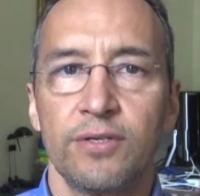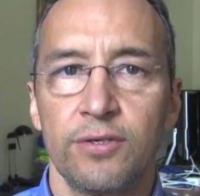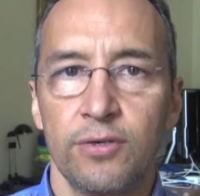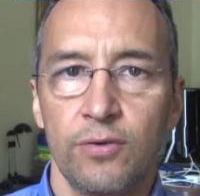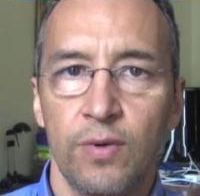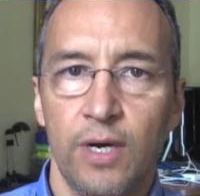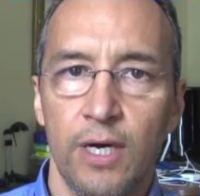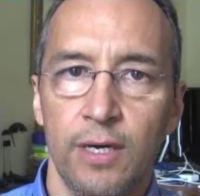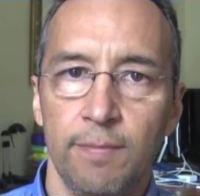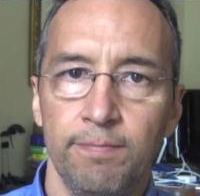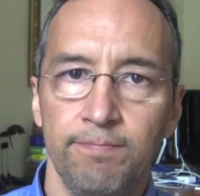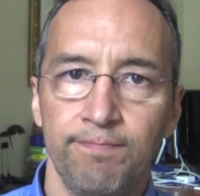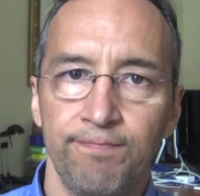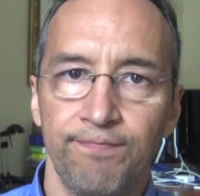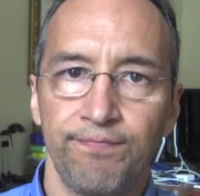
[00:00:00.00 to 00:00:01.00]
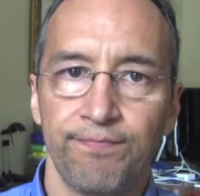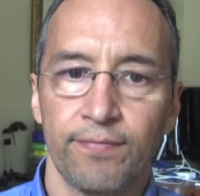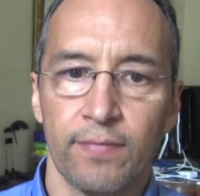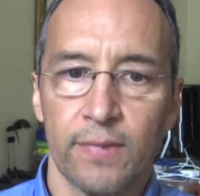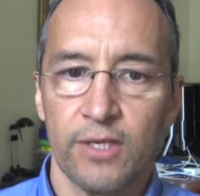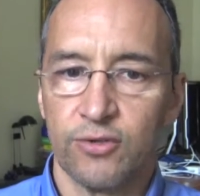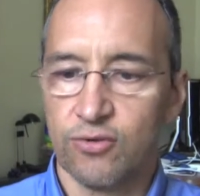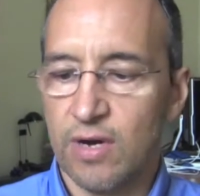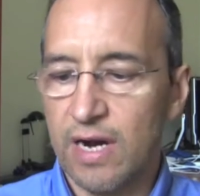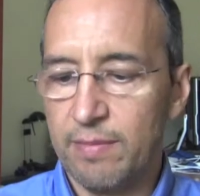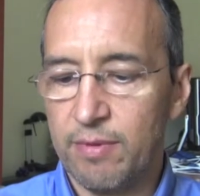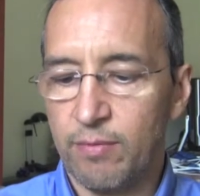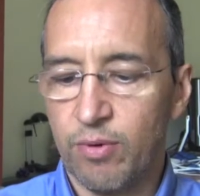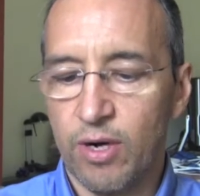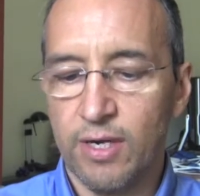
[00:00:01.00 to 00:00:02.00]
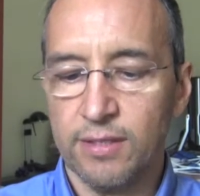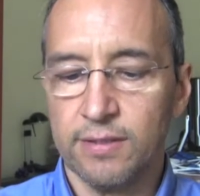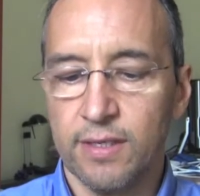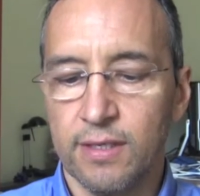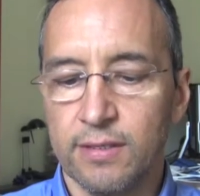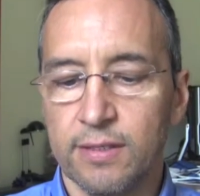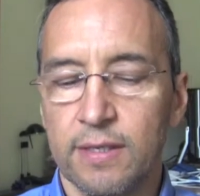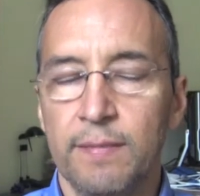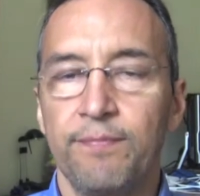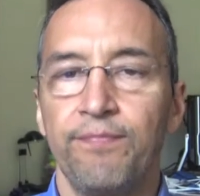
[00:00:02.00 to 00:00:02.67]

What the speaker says: to describe the process.